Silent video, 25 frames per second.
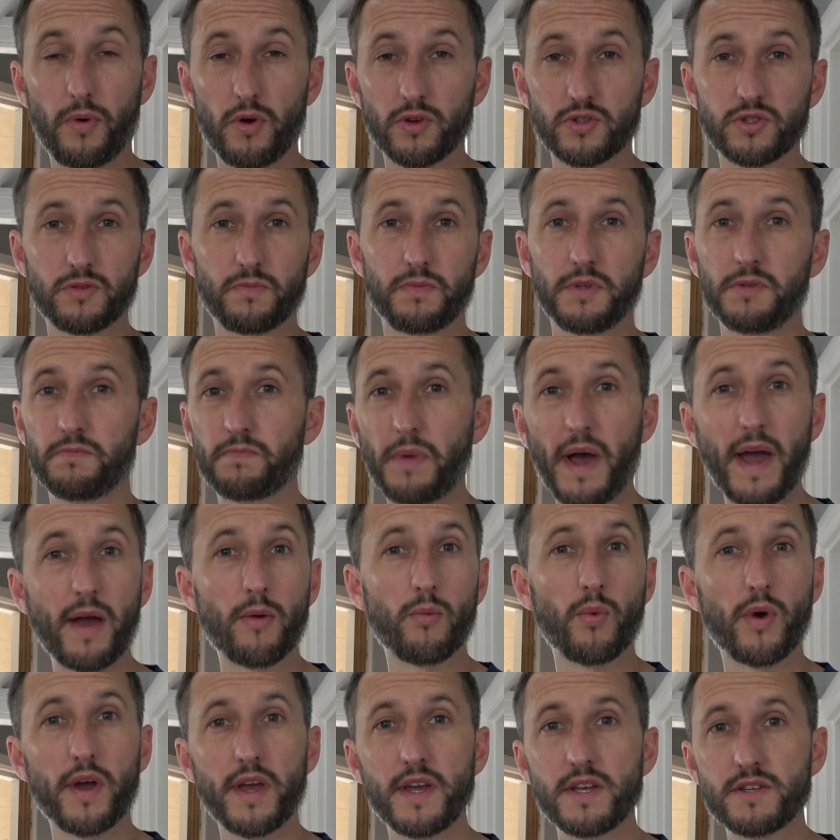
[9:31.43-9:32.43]
possibly better
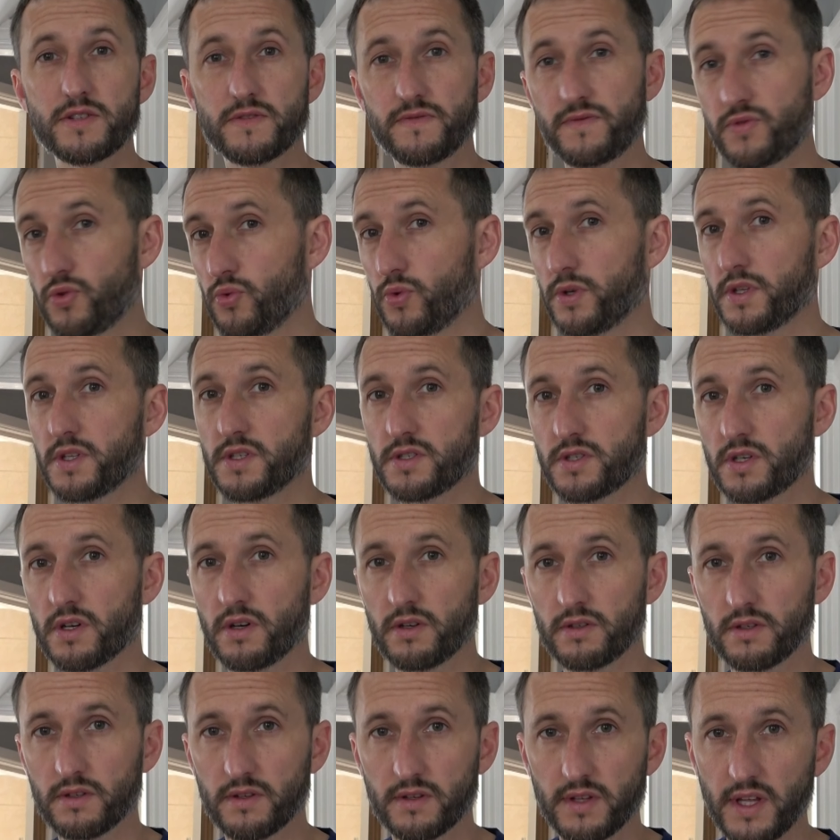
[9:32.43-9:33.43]
ways of doing this
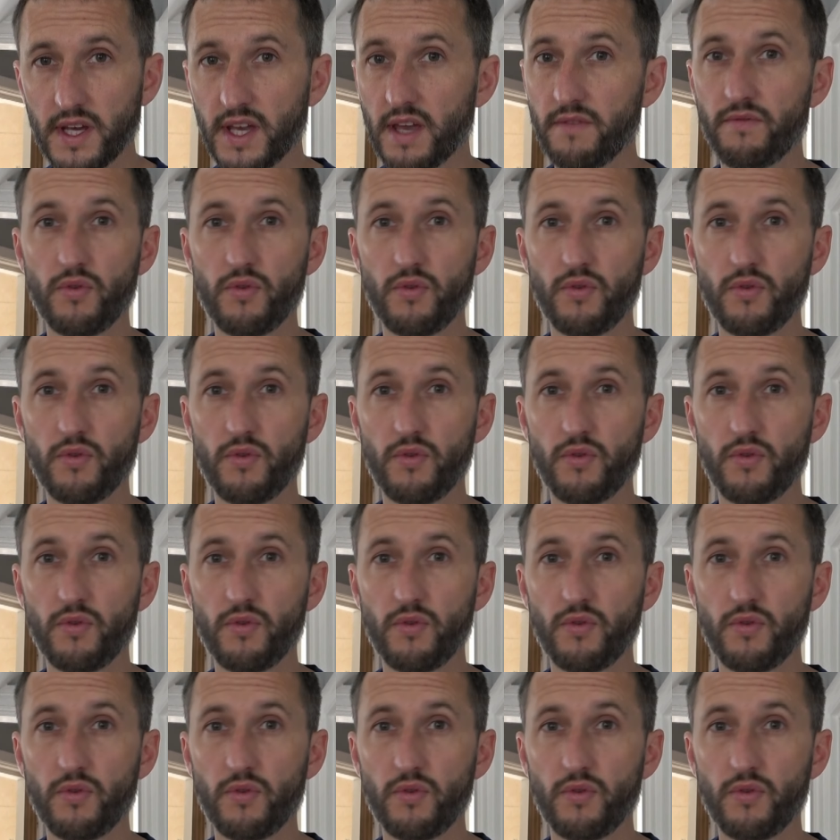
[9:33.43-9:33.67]
kind of thing.